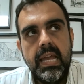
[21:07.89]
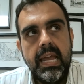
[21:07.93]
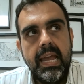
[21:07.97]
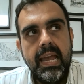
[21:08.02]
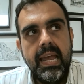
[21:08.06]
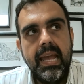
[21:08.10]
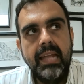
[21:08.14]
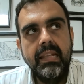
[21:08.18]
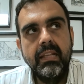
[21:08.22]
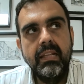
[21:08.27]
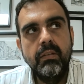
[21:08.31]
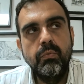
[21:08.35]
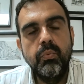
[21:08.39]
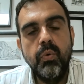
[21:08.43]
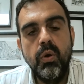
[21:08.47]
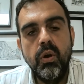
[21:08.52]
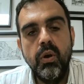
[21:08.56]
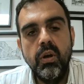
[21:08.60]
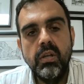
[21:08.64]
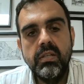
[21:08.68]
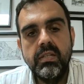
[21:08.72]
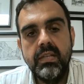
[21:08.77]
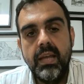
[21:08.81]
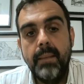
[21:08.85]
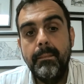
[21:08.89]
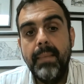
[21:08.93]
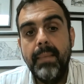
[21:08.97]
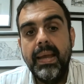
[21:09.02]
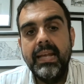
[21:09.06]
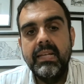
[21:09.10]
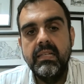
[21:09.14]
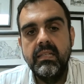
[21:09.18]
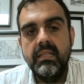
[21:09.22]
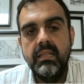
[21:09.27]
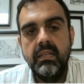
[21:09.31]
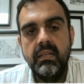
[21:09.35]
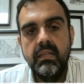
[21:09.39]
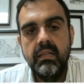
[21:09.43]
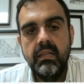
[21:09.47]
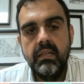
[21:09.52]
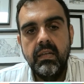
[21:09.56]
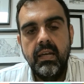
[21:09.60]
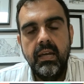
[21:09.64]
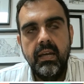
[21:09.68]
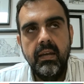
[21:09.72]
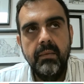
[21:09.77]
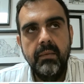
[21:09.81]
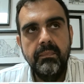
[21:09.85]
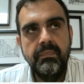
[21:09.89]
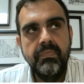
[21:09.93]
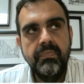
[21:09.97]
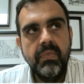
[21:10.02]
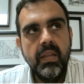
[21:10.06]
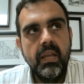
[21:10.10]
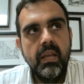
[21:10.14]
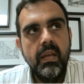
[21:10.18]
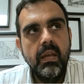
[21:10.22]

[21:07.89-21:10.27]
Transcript: and it was amazing um,